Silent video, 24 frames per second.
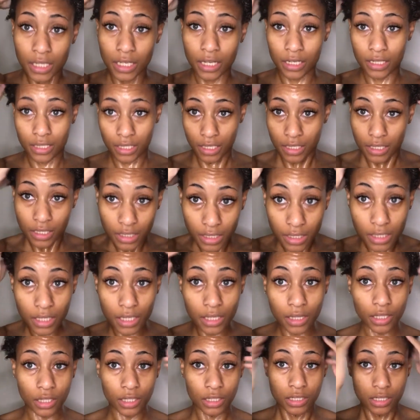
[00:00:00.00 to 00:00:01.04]
consistency
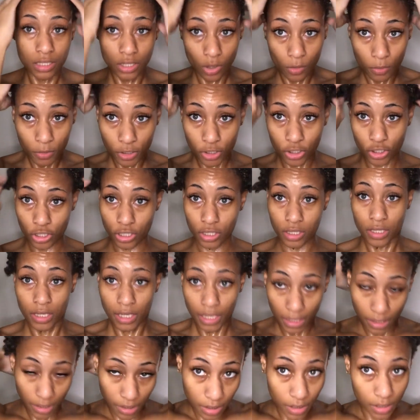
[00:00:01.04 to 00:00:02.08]
looks almost just
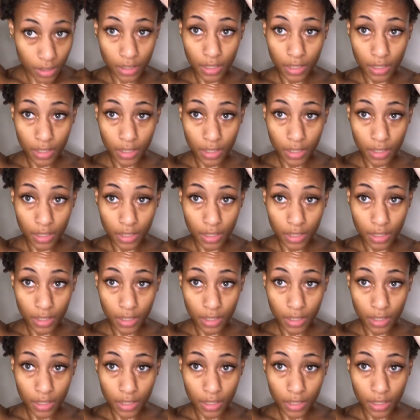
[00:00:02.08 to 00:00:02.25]
like